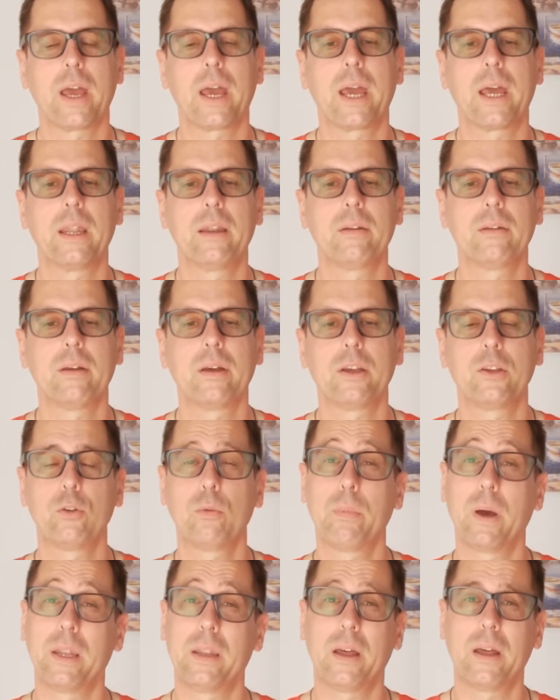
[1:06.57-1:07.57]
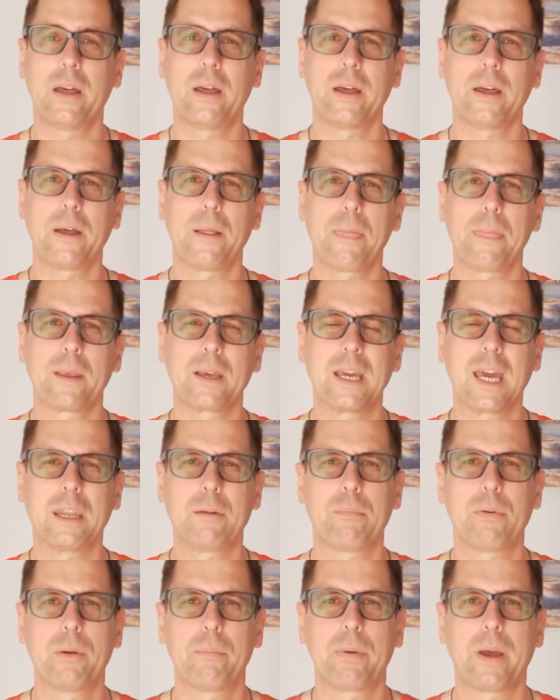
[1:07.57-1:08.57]
and you better
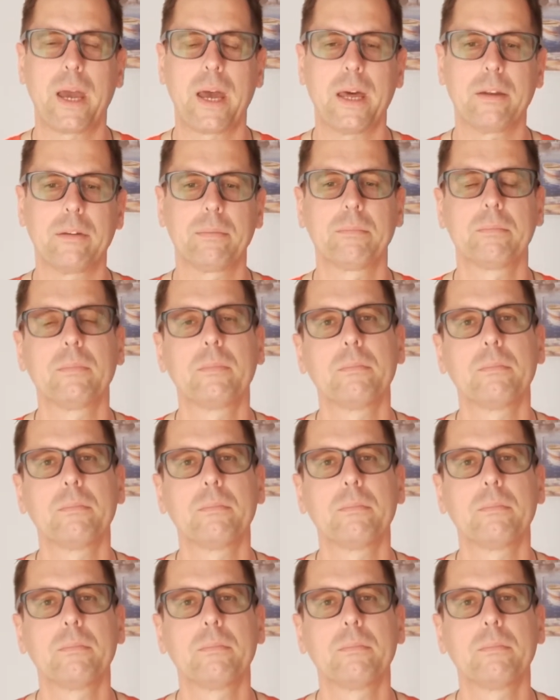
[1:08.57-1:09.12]
get prepared